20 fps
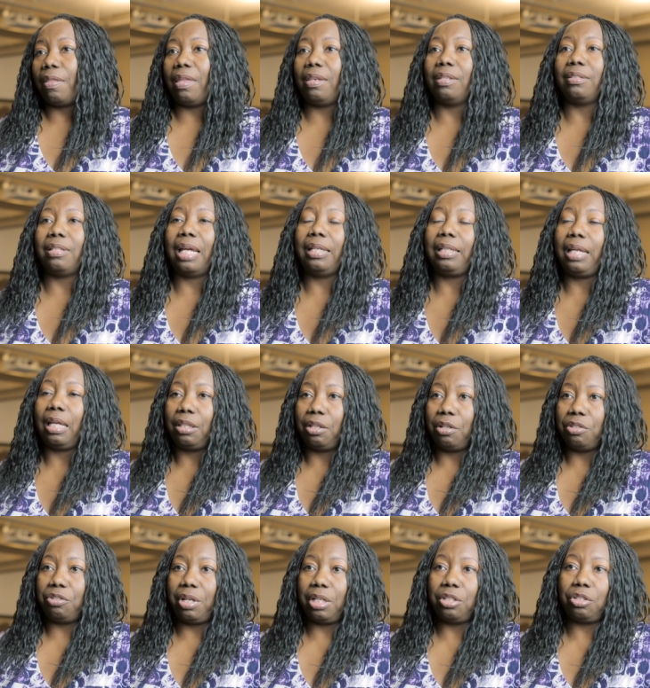and they decide to get
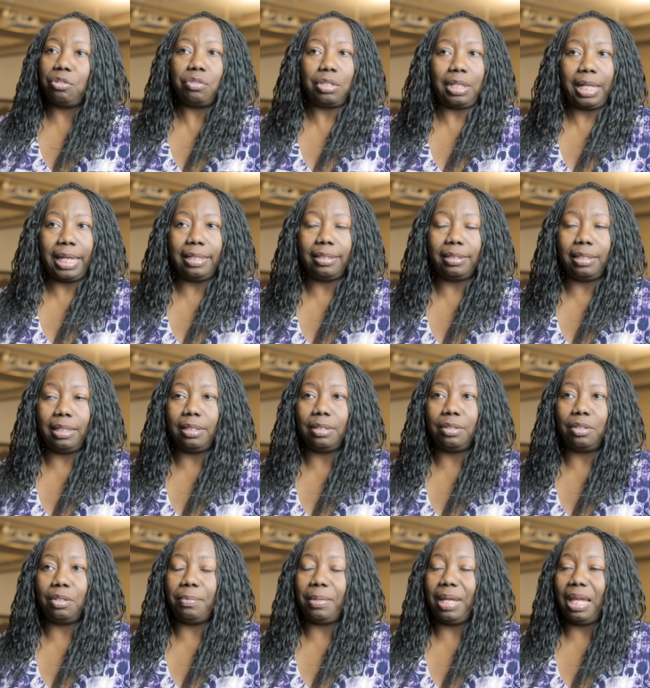their adjuster's
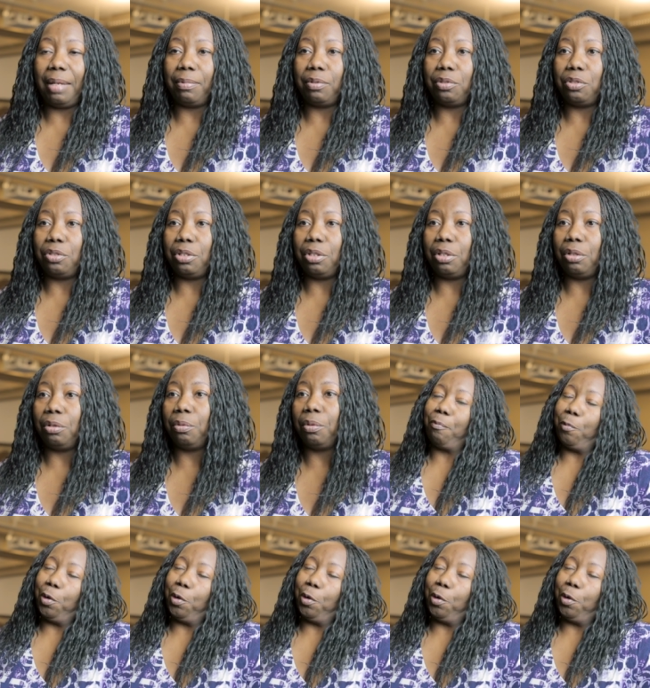license to be able to